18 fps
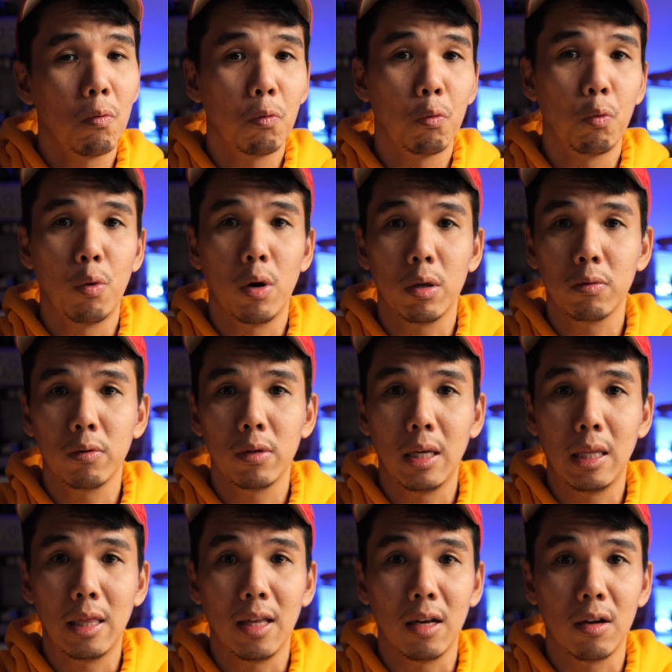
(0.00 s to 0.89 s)
What would
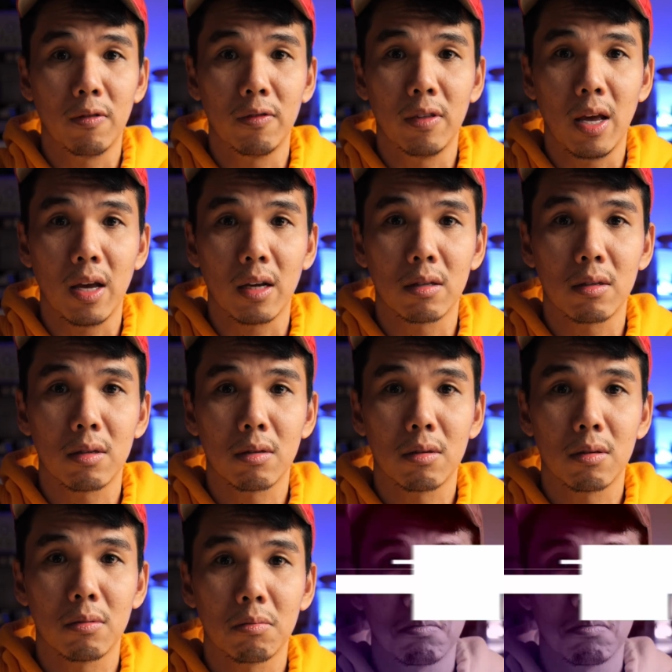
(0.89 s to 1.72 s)
they think of next?